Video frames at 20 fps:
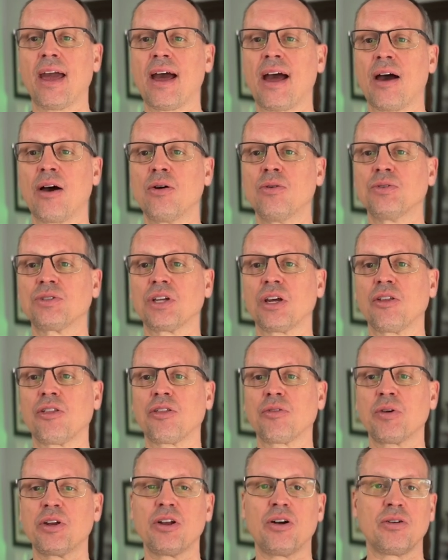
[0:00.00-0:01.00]
out
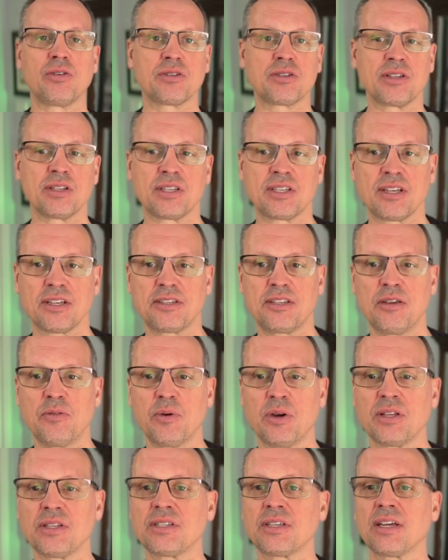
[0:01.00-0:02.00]

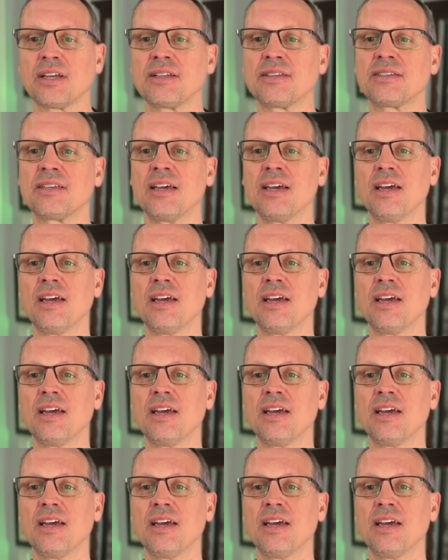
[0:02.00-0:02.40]
$3.61,